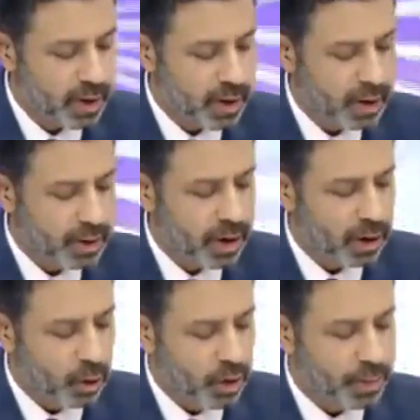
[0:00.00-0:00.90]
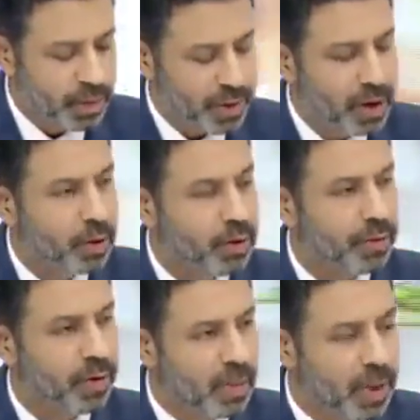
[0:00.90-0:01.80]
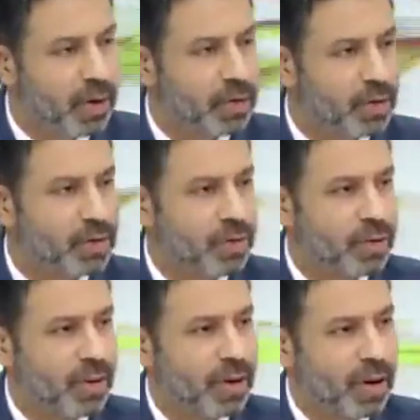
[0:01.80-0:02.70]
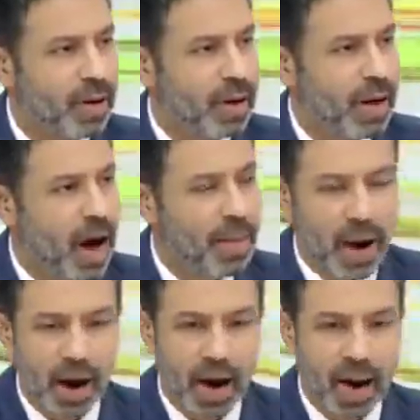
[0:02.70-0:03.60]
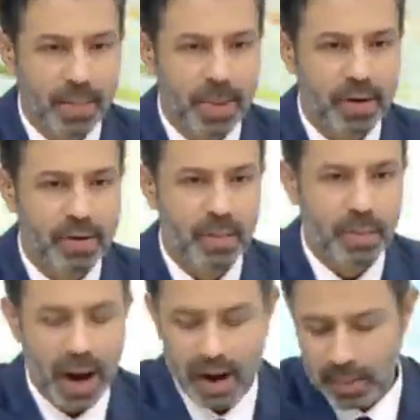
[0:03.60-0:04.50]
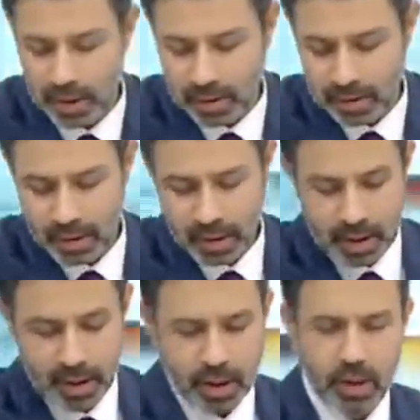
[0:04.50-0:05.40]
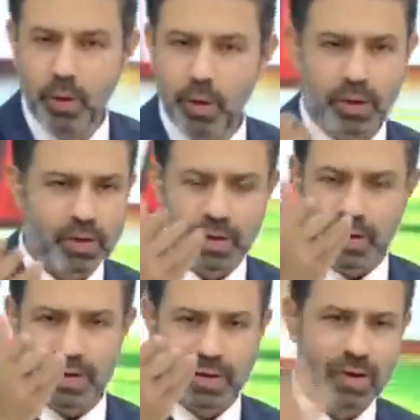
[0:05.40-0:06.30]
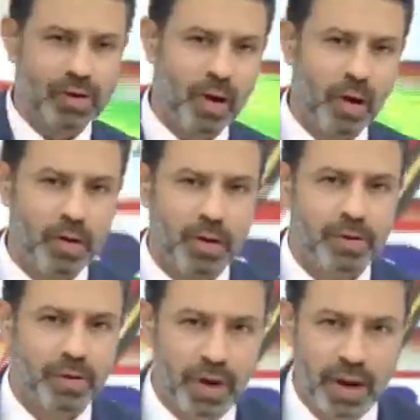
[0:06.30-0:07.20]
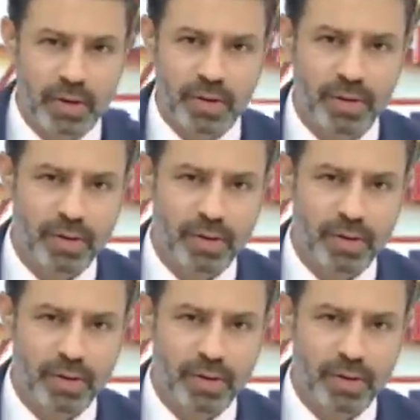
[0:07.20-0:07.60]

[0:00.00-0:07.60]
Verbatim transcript: There are growing percentage of criminals among our MPs in Parliament. You know the statistics, they're on your screens,